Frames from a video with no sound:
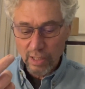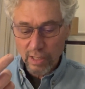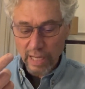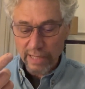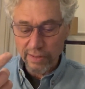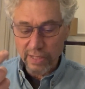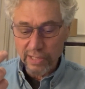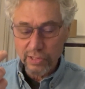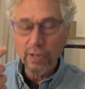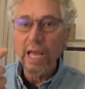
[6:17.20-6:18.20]
And
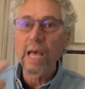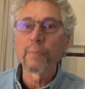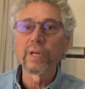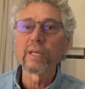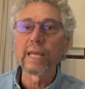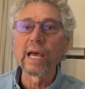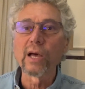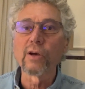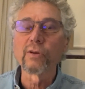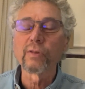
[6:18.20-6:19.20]
things are happening
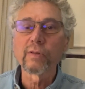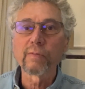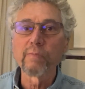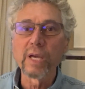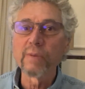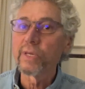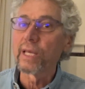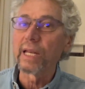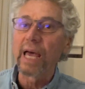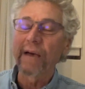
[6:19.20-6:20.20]
now, maybe
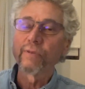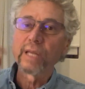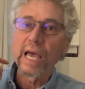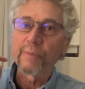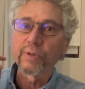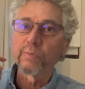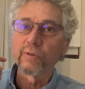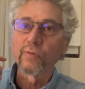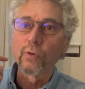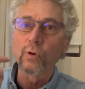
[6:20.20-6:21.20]
that haven't happened
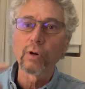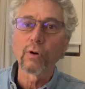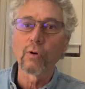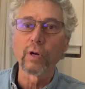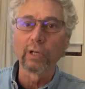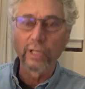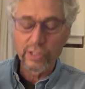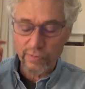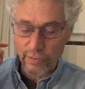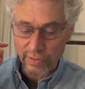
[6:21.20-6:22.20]
before, or at
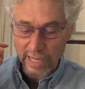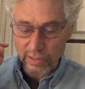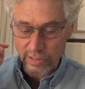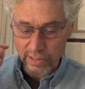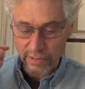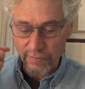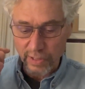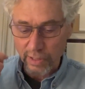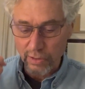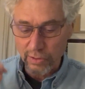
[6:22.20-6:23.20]
least for thousands of
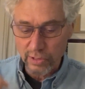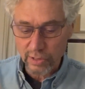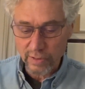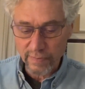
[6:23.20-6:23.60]
years.